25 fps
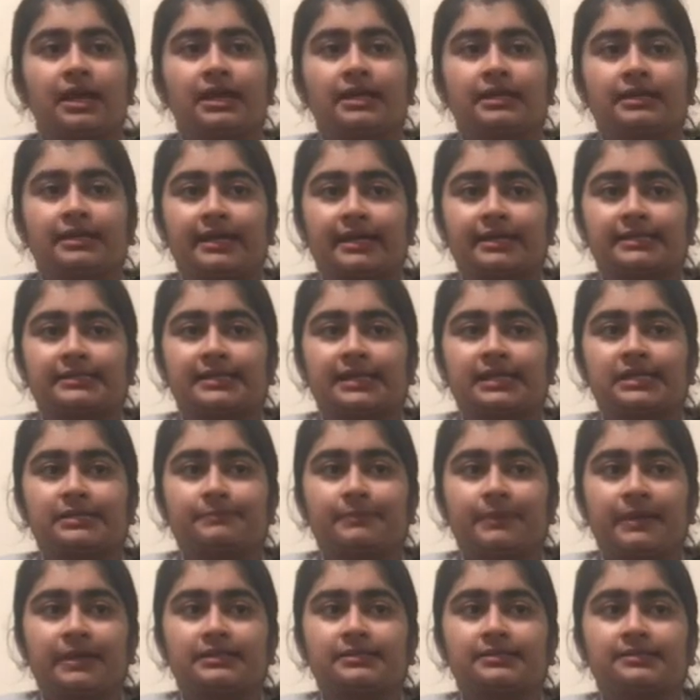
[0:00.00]
tax
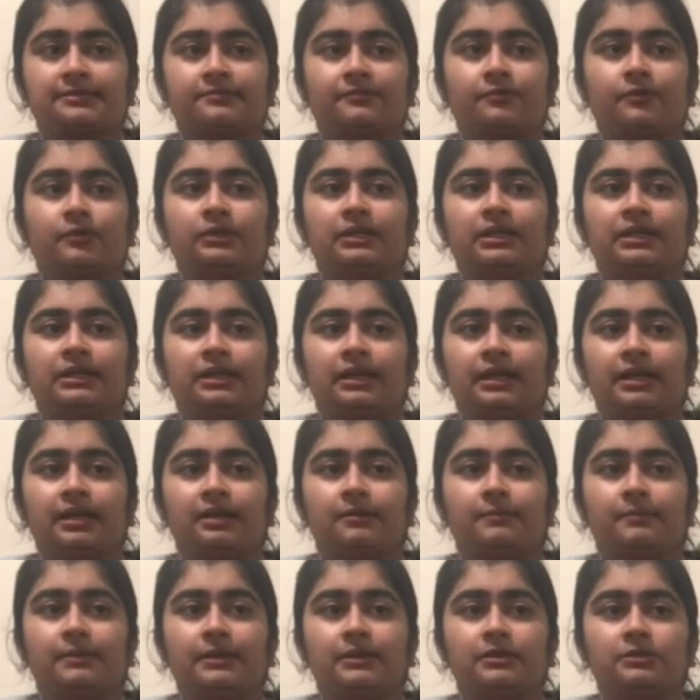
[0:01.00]
expenses for the year
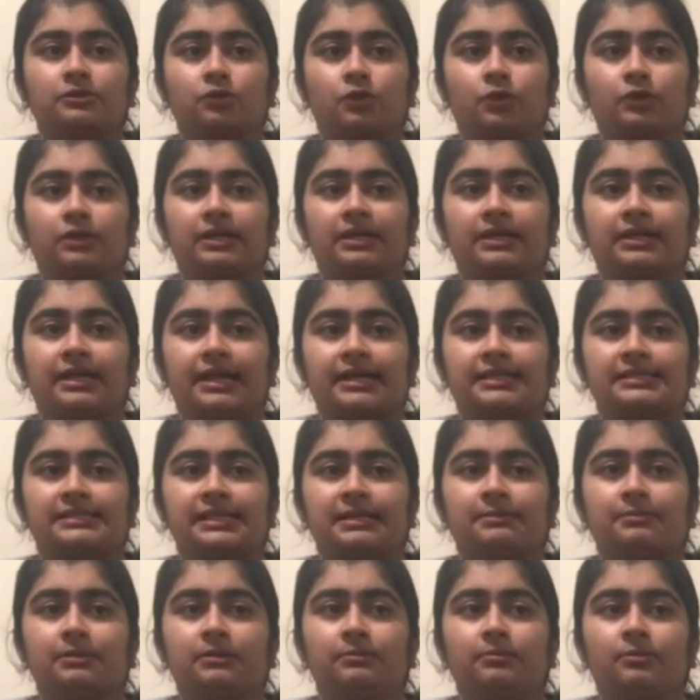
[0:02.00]
based on the
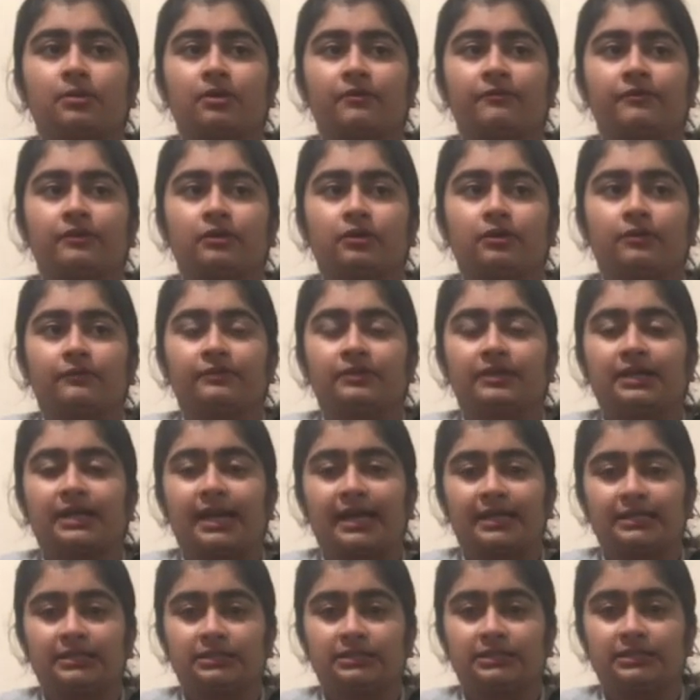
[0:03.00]
taxable profit of the
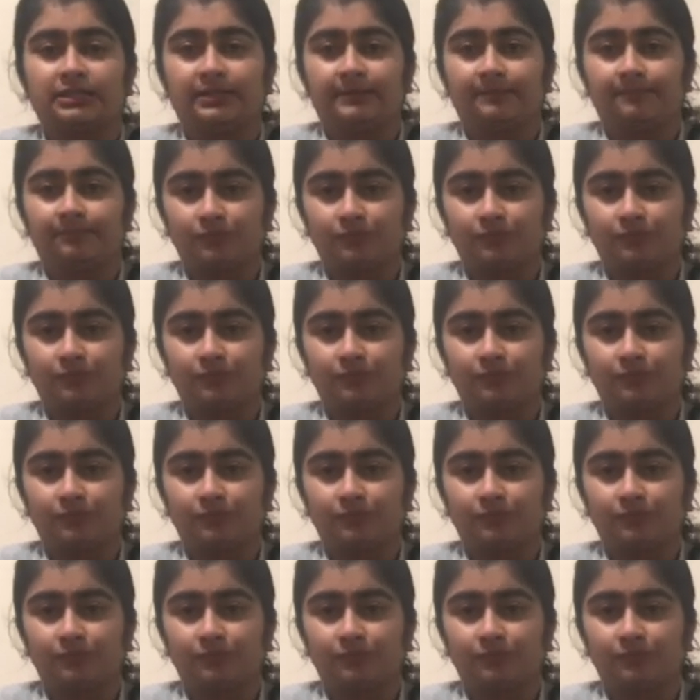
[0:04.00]
entity.